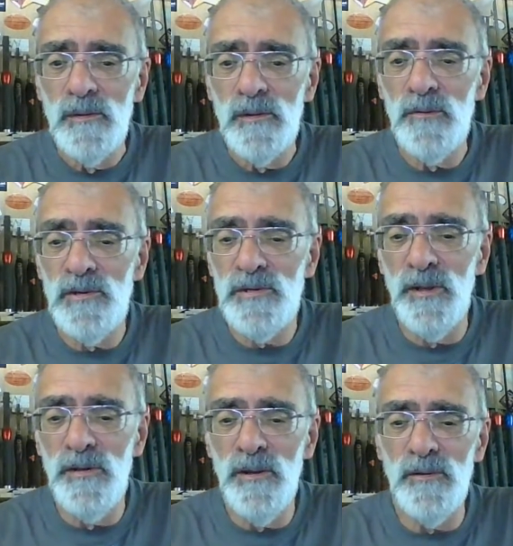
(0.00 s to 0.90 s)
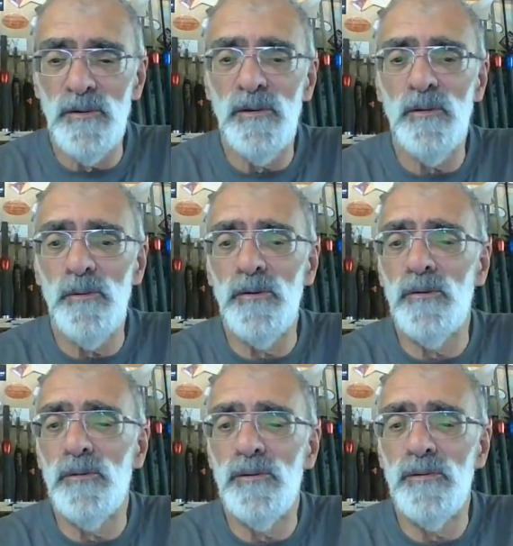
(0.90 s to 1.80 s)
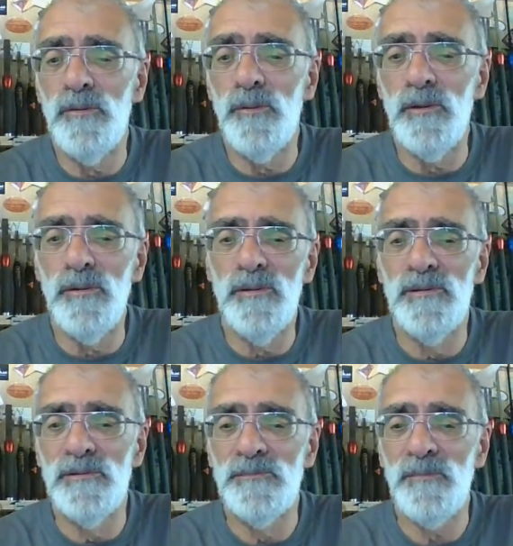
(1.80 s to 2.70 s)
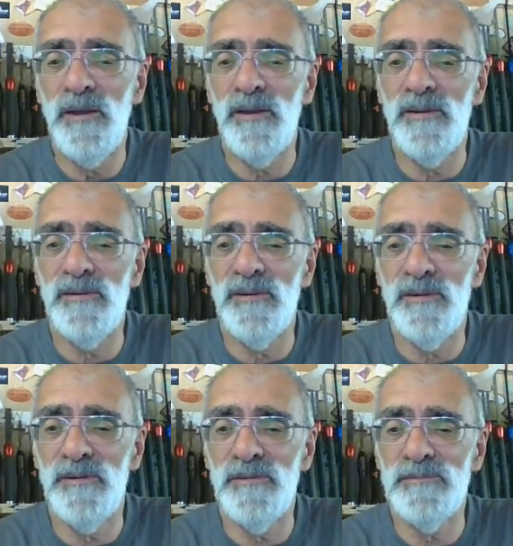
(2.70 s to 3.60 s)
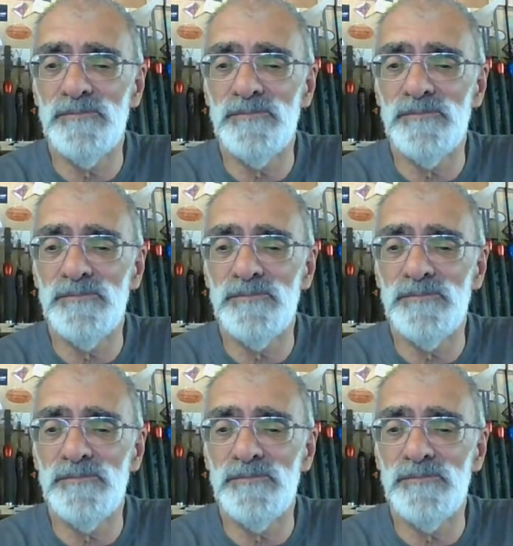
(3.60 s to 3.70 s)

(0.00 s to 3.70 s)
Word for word: Chris Nunn, hi. How are you? Are you well? And uh,